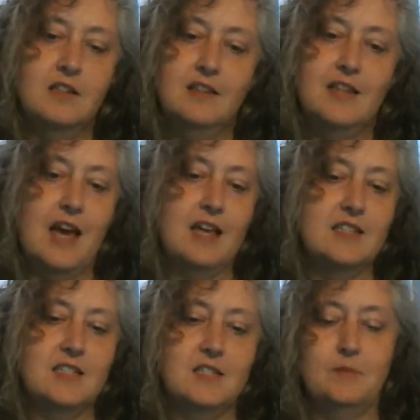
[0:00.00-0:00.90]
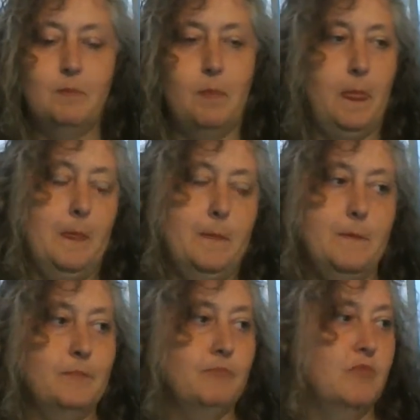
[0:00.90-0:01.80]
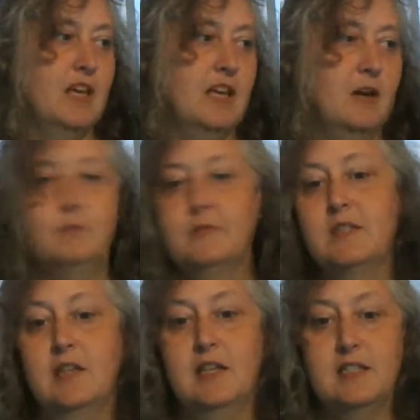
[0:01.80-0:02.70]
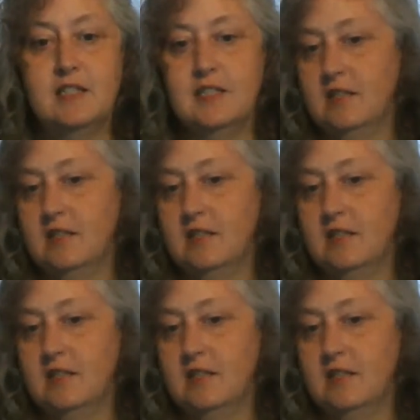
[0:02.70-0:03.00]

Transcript: That's, you know, it's